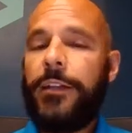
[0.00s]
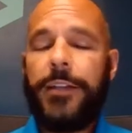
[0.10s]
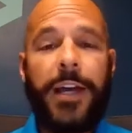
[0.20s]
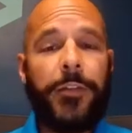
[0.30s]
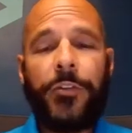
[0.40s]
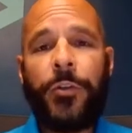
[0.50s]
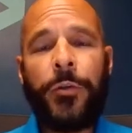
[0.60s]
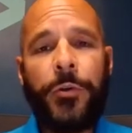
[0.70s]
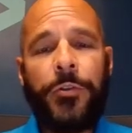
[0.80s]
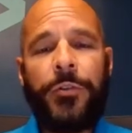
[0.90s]
Yeah, so
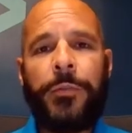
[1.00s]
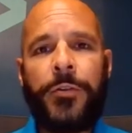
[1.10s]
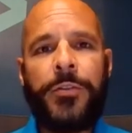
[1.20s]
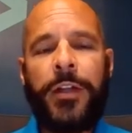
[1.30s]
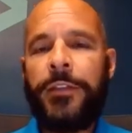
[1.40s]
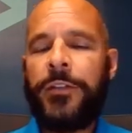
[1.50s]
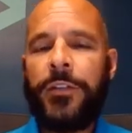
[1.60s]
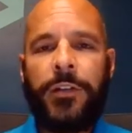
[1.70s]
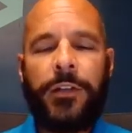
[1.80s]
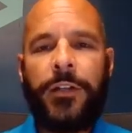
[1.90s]
there's nothing
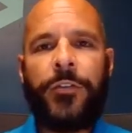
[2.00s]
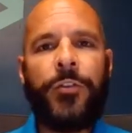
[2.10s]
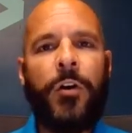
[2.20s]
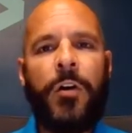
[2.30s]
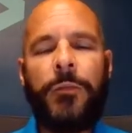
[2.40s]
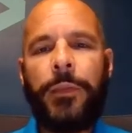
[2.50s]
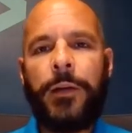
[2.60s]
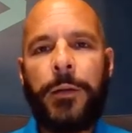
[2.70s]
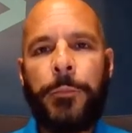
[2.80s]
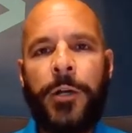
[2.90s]
to install.
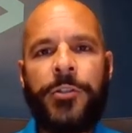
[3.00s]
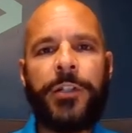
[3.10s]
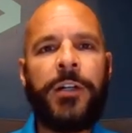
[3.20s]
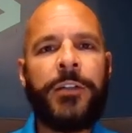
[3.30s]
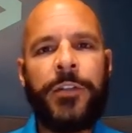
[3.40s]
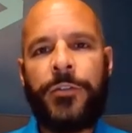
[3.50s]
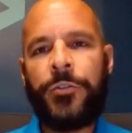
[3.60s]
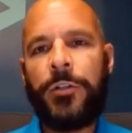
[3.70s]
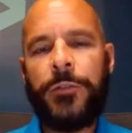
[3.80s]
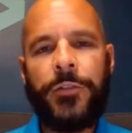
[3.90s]
Project Content
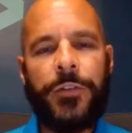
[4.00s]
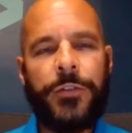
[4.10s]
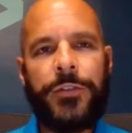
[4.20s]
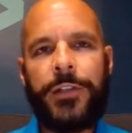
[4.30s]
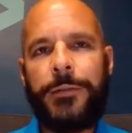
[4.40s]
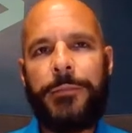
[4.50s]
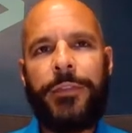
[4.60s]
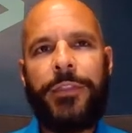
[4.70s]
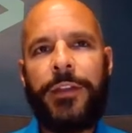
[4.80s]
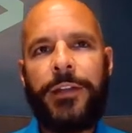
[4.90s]
services,
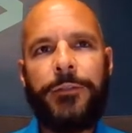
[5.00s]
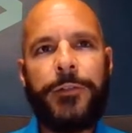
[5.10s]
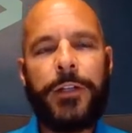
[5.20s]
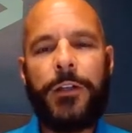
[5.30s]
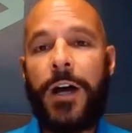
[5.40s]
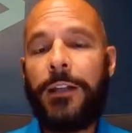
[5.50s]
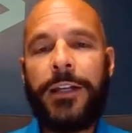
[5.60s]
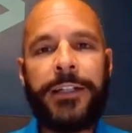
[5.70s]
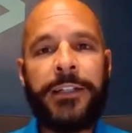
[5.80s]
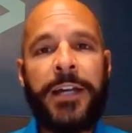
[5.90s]
think of it a lot
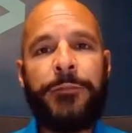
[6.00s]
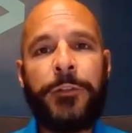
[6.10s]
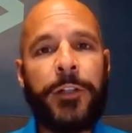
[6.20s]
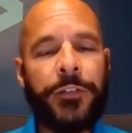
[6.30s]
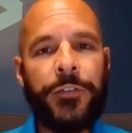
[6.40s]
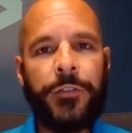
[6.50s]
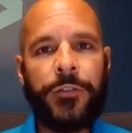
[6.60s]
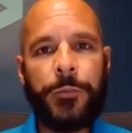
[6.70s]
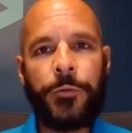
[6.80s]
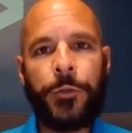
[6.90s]
like a Netflix
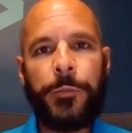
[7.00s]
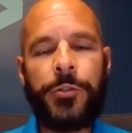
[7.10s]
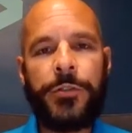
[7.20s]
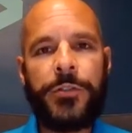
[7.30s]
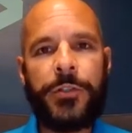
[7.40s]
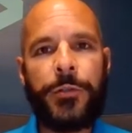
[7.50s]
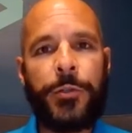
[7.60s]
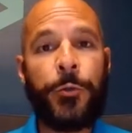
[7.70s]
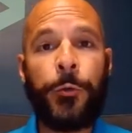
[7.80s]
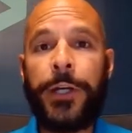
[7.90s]
subscription. So
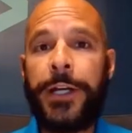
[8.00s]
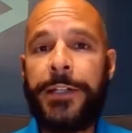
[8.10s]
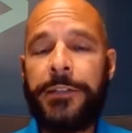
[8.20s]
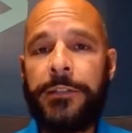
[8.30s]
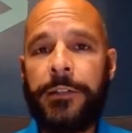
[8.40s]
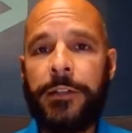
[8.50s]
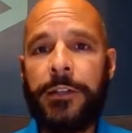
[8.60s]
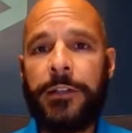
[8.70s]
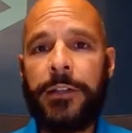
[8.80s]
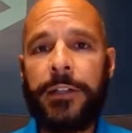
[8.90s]
you create
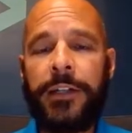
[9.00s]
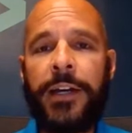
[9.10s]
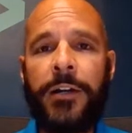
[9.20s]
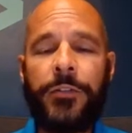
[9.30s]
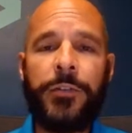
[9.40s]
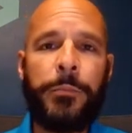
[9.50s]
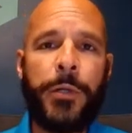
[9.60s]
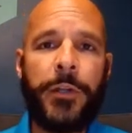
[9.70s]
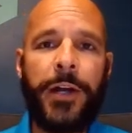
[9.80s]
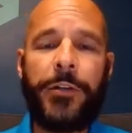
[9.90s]
an account and
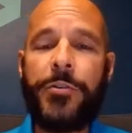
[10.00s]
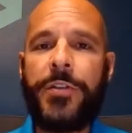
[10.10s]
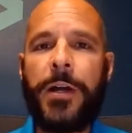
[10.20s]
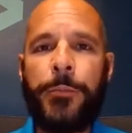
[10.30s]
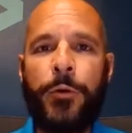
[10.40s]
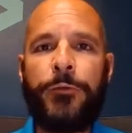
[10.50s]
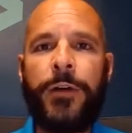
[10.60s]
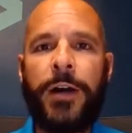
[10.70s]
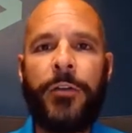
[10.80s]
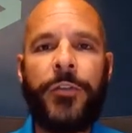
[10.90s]
build out your sign
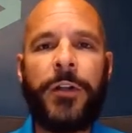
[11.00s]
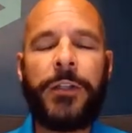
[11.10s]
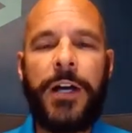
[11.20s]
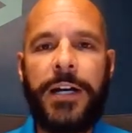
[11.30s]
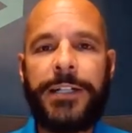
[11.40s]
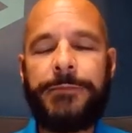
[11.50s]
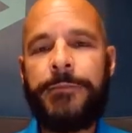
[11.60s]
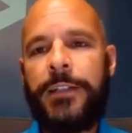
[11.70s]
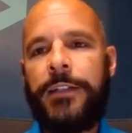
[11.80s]
profiles online.